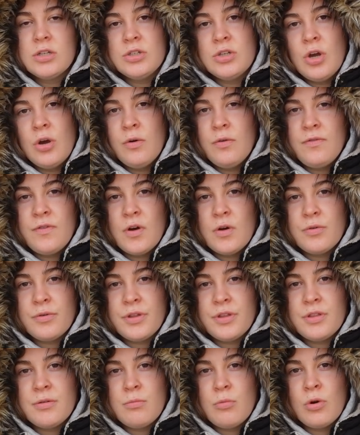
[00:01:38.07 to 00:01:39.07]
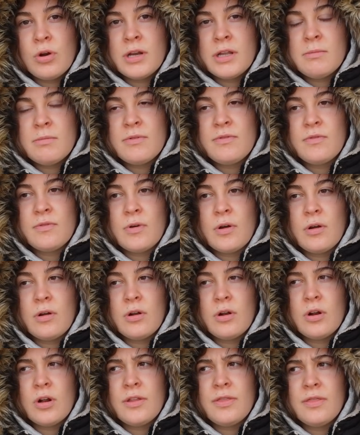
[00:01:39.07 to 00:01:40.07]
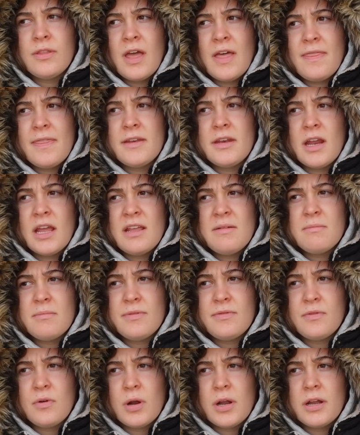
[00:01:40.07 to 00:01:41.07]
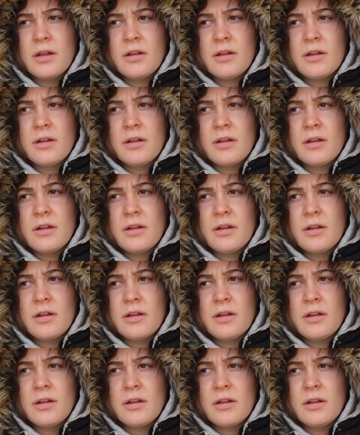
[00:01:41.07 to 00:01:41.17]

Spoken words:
no phone in the morning before, or at the night before,